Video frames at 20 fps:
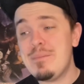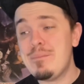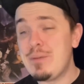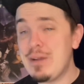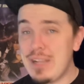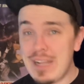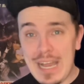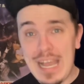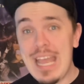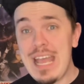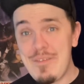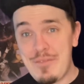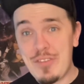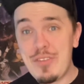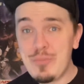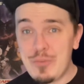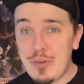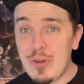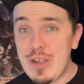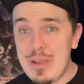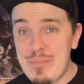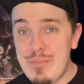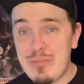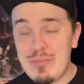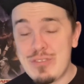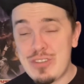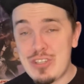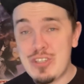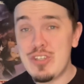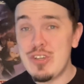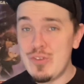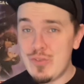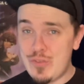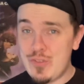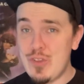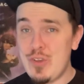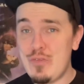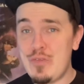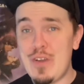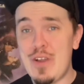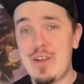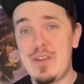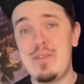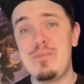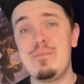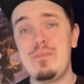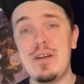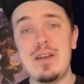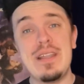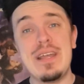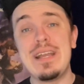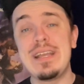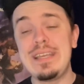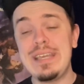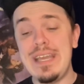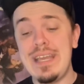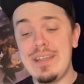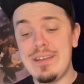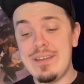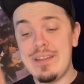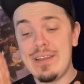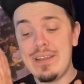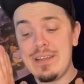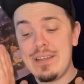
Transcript: but I have some gripes with the show so far. But again,